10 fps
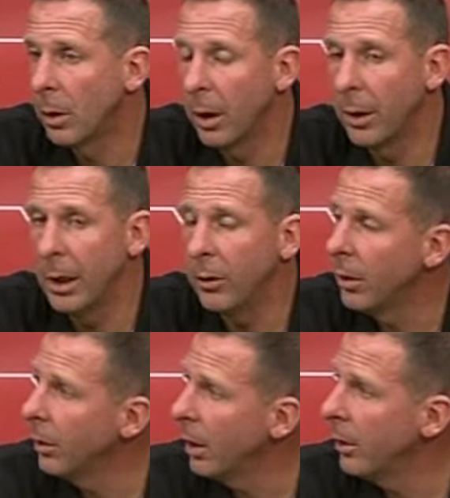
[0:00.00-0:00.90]
I think he's
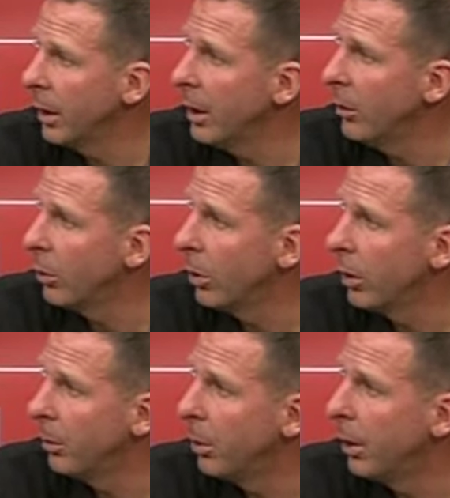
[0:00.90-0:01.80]
a I think he's a
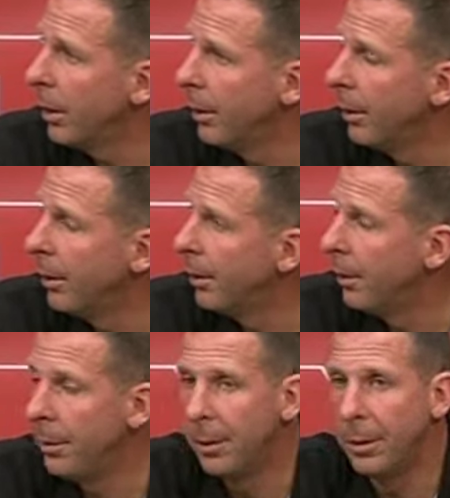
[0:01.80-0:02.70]
really good player.
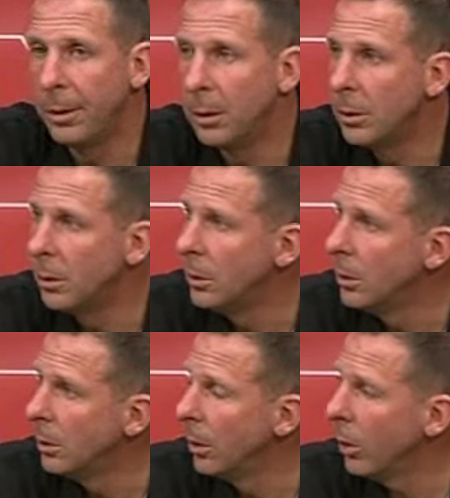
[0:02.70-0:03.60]
You guys had a
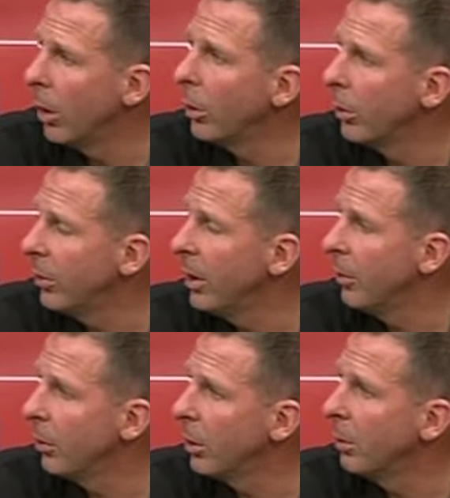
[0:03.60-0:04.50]
test. Their other
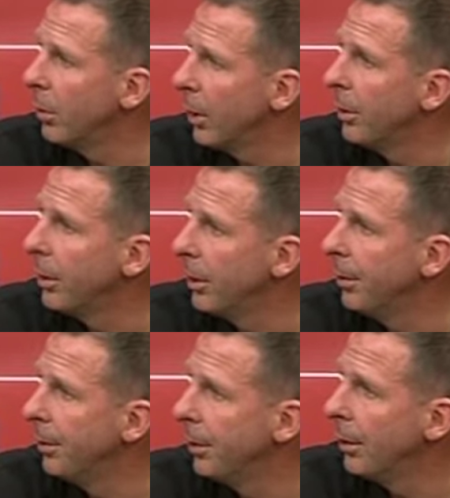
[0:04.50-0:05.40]
receiver's a good player
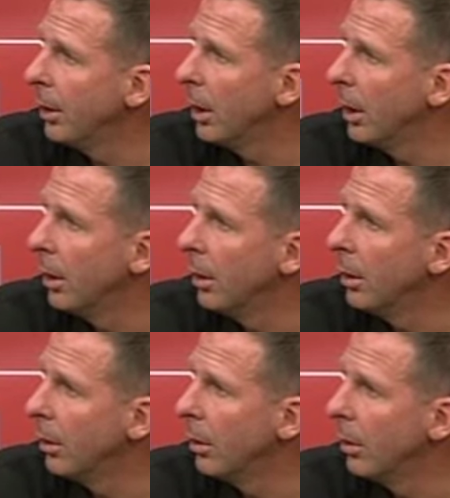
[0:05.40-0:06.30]
too. Uh,
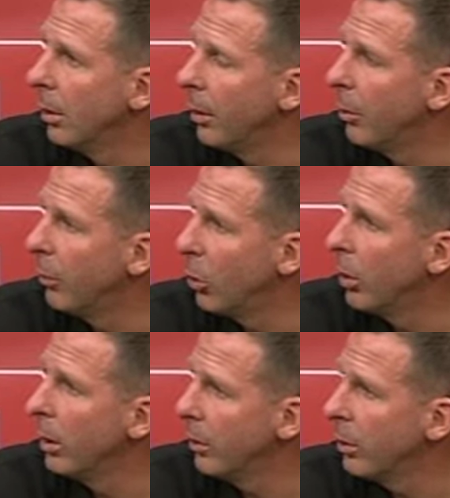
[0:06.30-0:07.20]
number
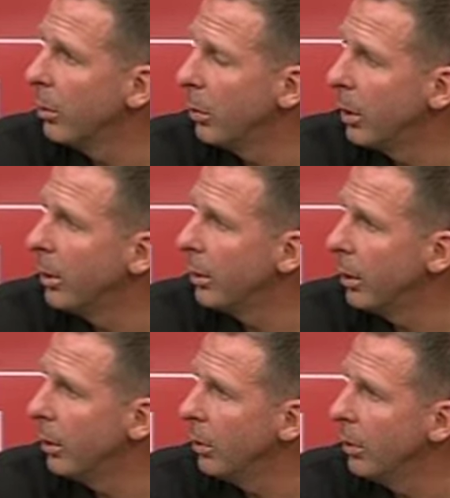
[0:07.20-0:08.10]
four, he's a good player
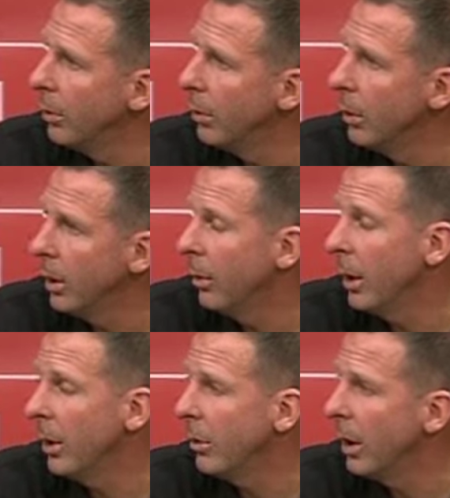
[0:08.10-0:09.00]
too, and you know,
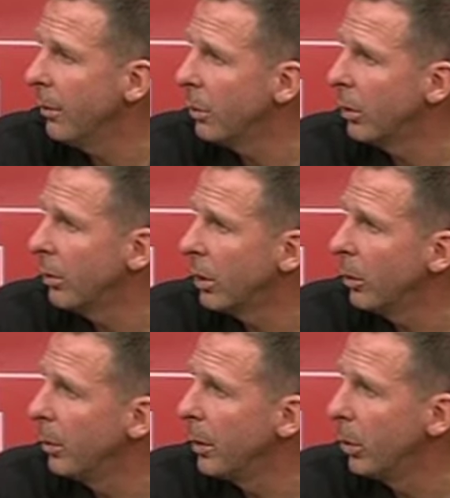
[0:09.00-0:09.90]
they got they have good
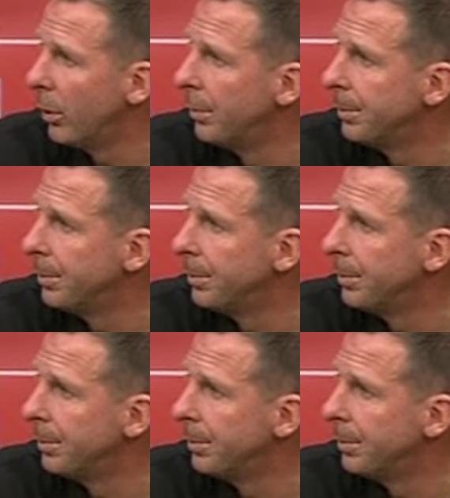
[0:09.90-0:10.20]
skilled people.